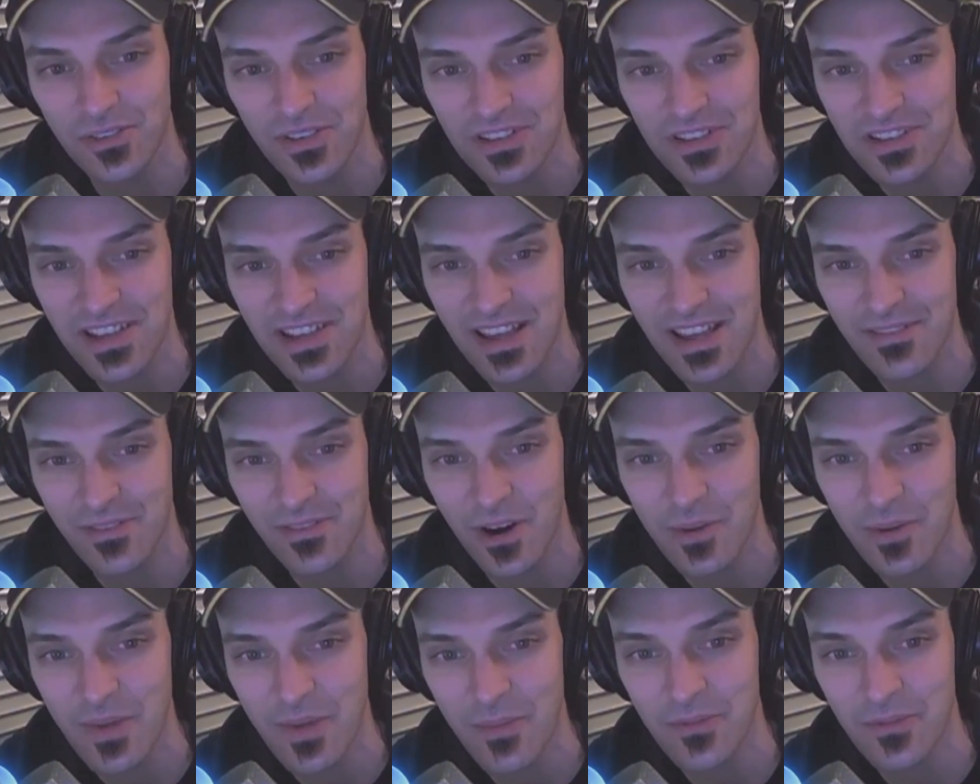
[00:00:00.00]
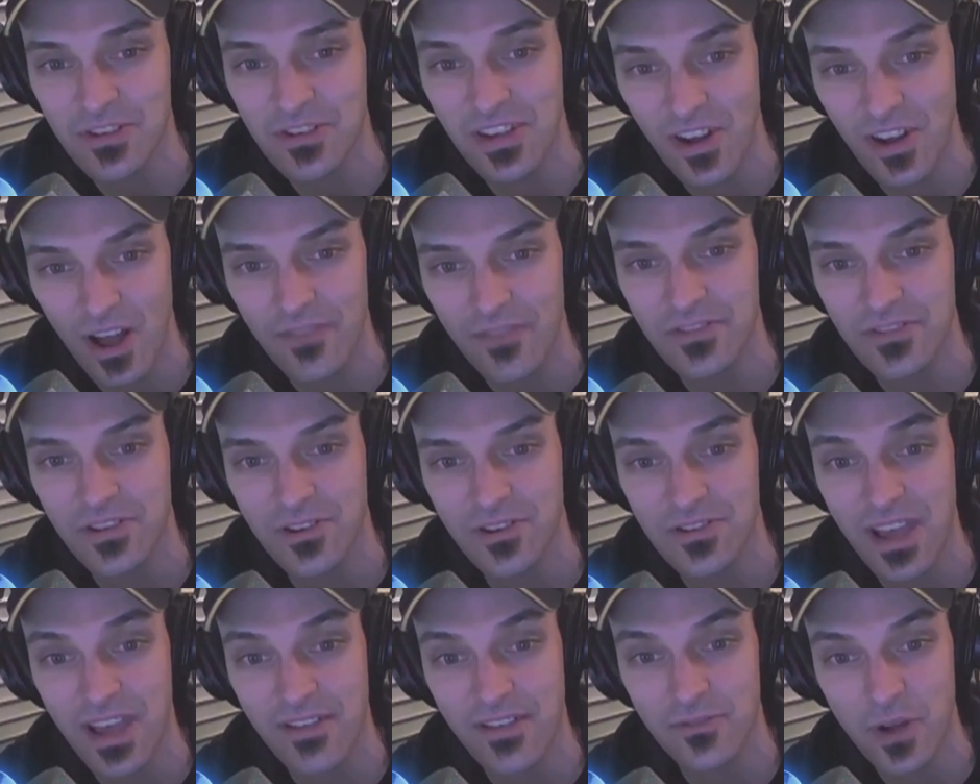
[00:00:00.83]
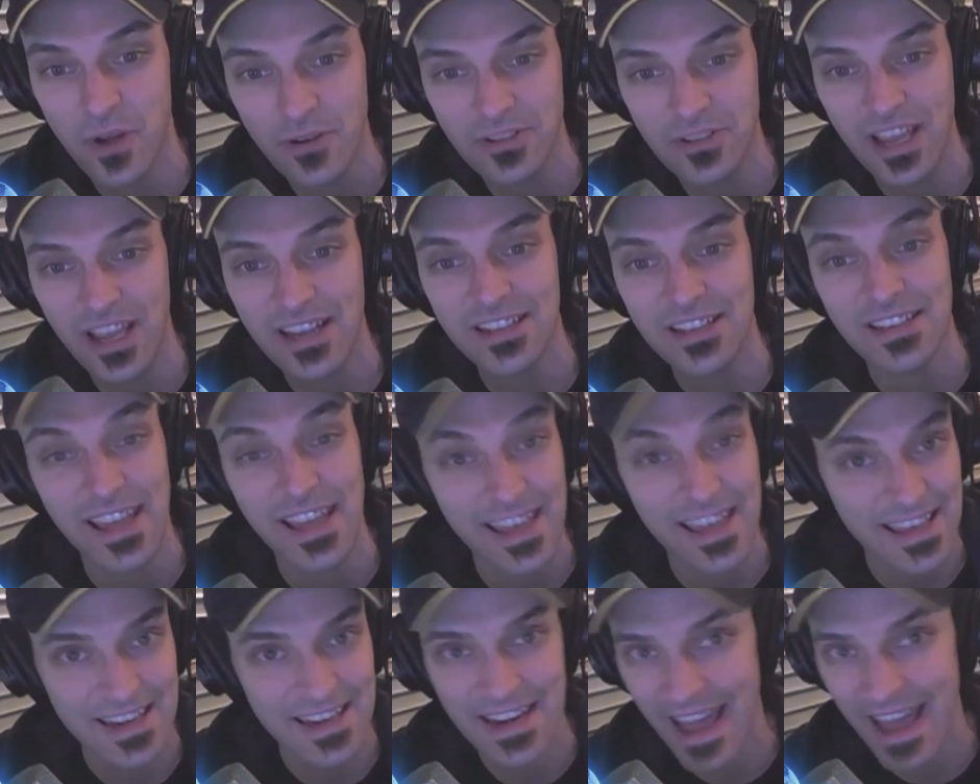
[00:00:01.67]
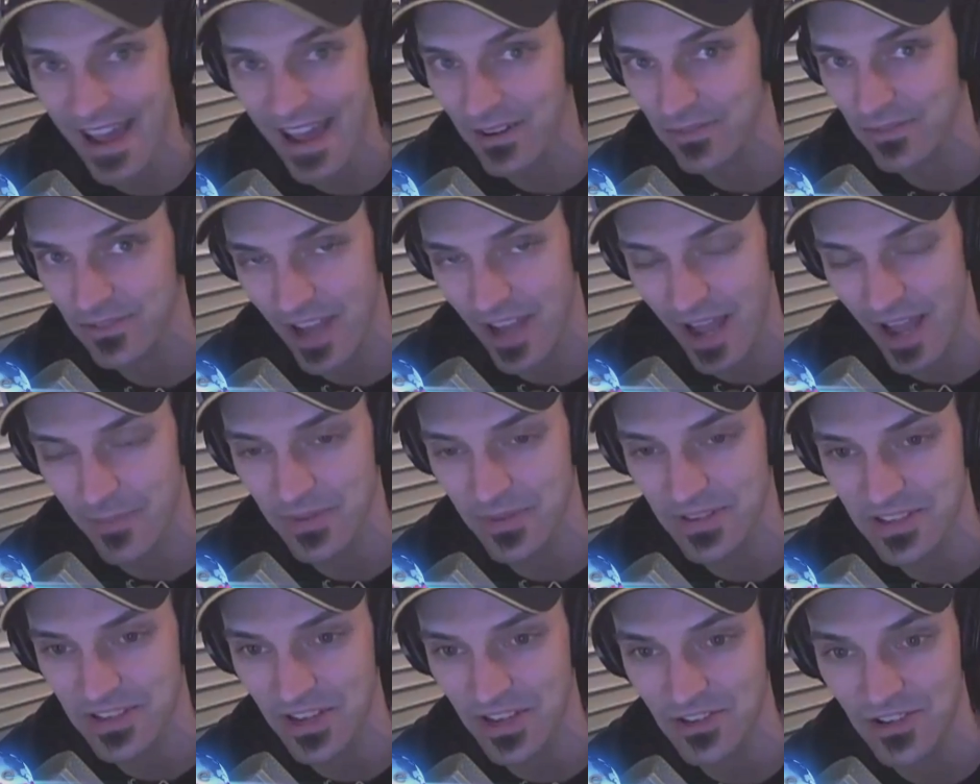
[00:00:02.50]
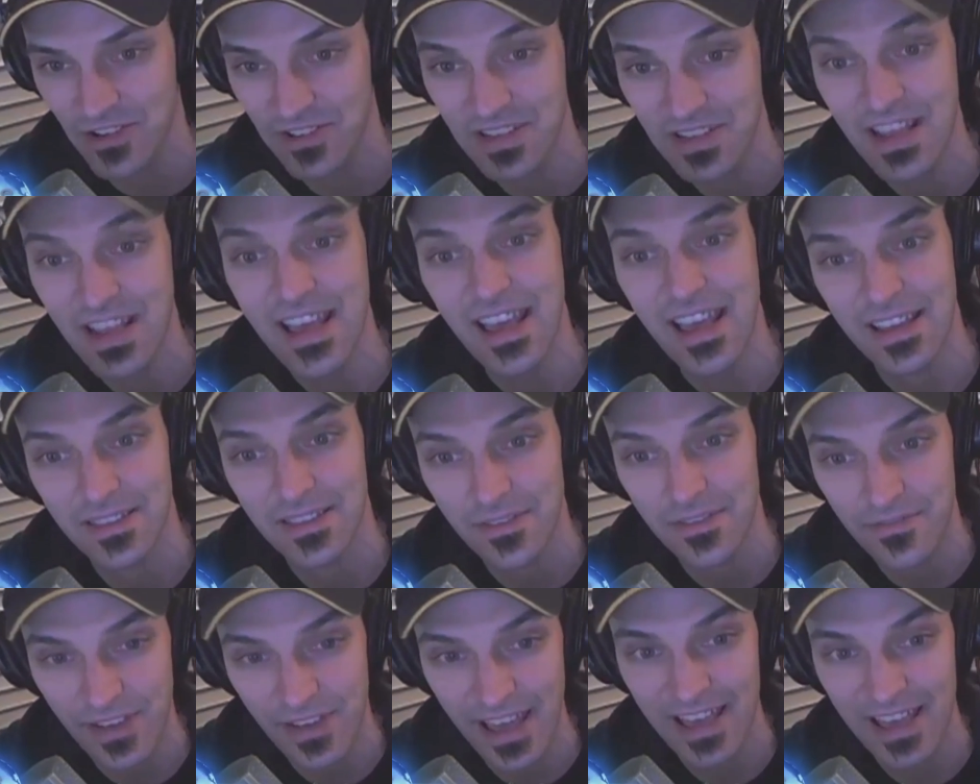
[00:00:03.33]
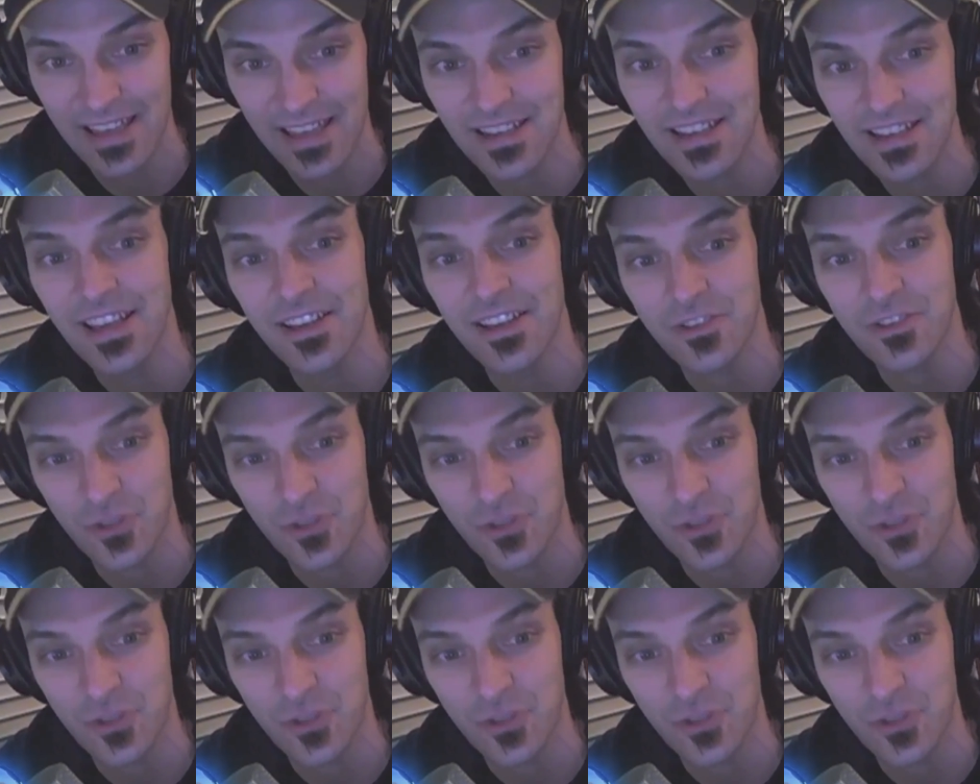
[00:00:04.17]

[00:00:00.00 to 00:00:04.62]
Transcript: CFR members and officers have rotated in and out of top positions at the Fed,